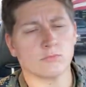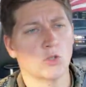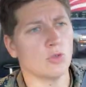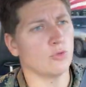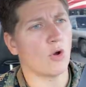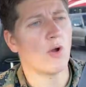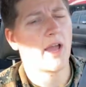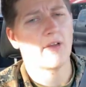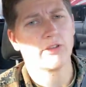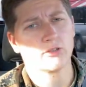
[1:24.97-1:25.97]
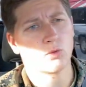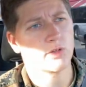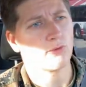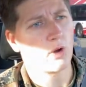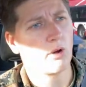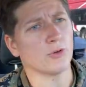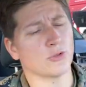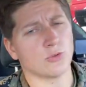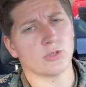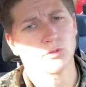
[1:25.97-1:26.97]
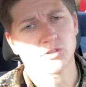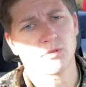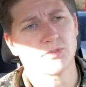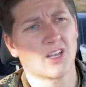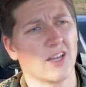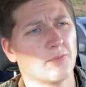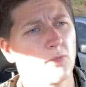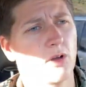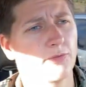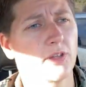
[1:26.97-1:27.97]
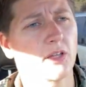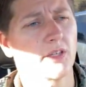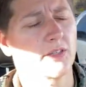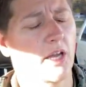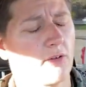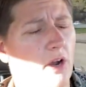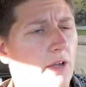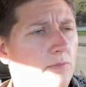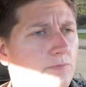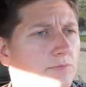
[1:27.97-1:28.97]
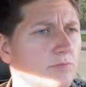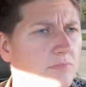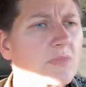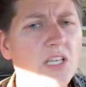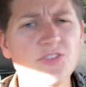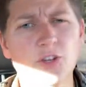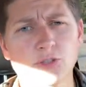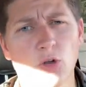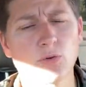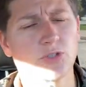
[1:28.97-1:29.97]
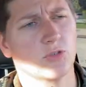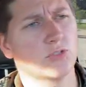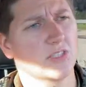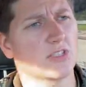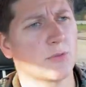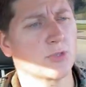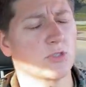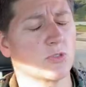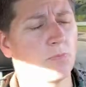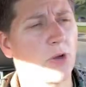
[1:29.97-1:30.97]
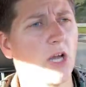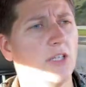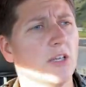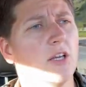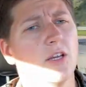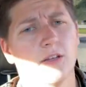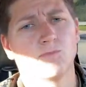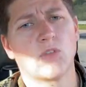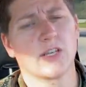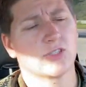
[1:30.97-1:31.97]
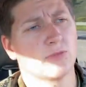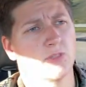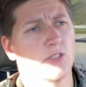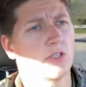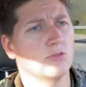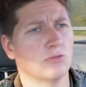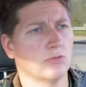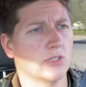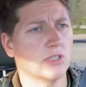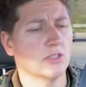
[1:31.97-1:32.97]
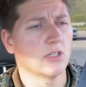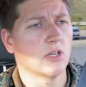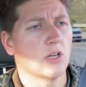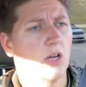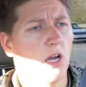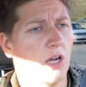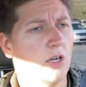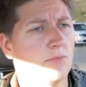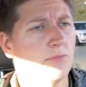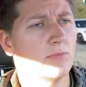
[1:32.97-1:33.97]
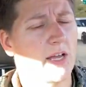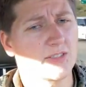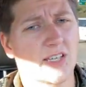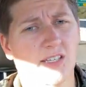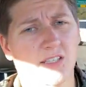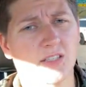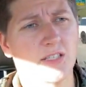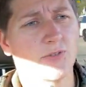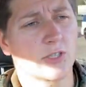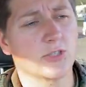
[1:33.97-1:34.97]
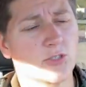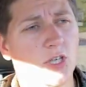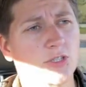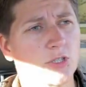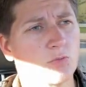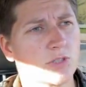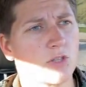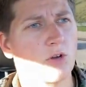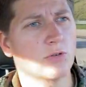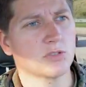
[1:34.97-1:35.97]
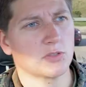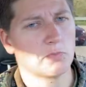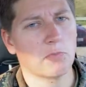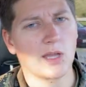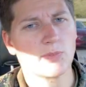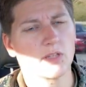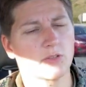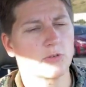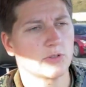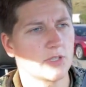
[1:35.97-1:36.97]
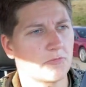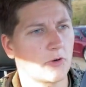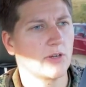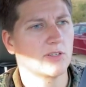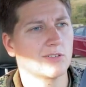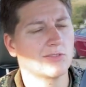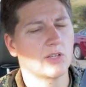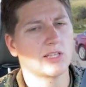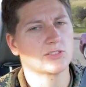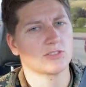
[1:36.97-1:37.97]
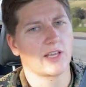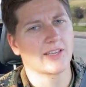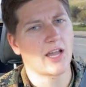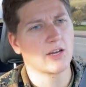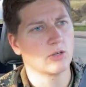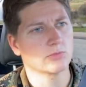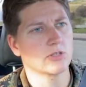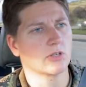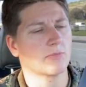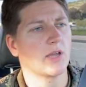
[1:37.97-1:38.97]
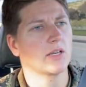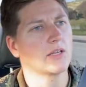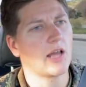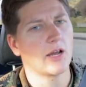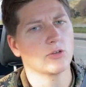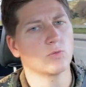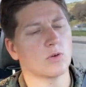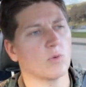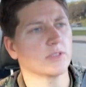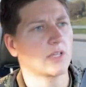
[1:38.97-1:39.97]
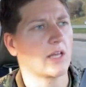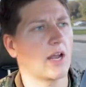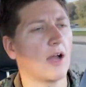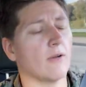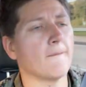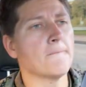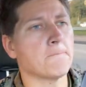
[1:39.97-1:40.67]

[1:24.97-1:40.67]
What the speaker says: you don't have a 24-hour duty or some type of thing like that, right? There's always those exceptions, but that is something that you do get. Now, taking leave in conjunction with those may be a little different. That's like kind of up to your command and how you want to work that out.